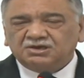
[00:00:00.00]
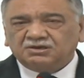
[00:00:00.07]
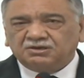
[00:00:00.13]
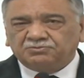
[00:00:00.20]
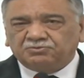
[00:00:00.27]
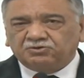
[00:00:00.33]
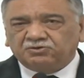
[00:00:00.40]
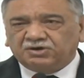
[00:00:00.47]

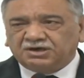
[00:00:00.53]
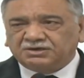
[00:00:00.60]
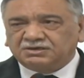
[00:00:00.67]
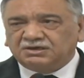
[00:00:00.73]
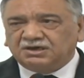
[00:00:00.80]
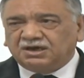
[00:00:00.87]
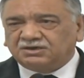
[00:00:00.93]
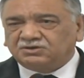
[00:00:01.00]
The
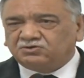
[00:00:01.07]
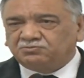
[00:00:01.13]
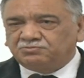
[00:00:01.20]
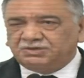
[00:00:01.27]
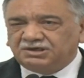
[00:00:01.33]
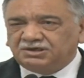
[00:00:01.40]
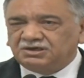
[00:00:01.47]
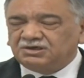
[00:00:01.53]
progression has to
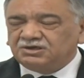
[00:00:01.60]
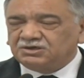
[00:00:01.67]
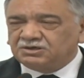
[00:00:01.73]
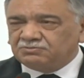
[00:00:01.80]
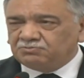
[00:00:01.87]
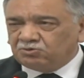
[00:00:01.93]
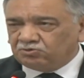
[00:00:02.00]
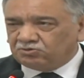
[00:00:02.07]
be
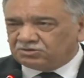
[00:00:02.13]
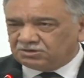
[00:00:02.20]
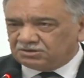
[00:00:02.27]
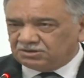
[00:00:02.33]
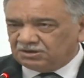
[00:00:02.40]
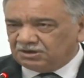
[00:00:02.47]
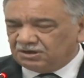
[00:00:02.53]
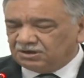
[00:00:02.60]
smooth,
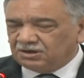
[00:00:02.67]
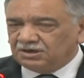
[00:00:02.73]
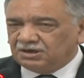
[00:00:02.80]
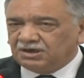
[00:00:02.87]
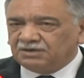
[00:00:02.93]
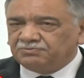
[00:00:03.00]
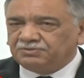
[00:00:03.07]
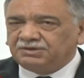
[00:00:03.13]

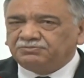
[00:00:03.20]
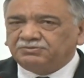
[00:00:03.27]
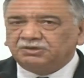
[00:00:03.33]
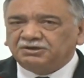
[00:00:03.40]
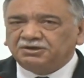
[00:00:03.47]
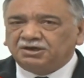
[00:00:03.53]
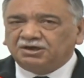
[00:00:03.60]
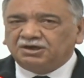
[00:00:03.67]
and
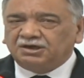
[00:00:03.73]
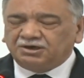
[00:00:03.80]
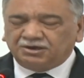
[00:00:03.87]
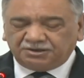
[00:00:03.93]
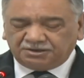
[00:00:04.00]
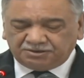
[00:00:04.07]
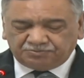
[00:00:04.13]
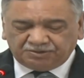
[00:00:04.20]

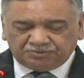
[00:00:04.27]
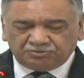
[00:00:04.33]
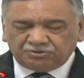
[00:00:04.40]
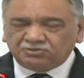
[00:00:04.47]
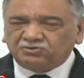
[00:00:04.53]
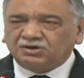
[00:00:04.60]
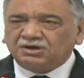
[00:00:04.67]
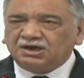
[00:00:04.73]
people
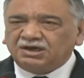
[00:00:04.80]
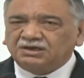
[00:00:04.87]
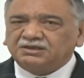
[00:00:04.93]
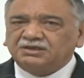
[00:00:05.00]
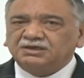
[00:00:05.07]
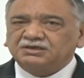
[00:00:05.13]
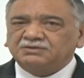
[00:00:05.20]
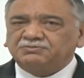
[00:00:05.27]
don't like
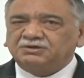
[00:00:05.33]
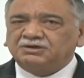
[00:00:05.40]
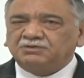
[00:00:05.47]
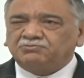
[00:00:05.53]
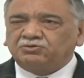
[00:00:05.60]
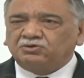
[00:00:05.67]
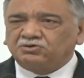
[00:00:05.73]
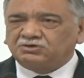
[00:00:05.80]
things being
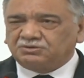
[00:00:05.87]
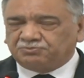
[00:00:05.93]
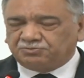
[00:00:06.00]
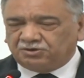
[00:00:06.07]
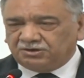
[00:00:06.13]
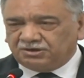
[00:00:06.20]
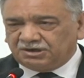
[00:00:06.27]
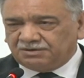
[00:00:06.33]
imposed
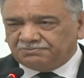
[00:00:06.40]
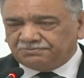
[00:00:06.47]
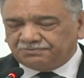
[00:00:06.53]
upon them.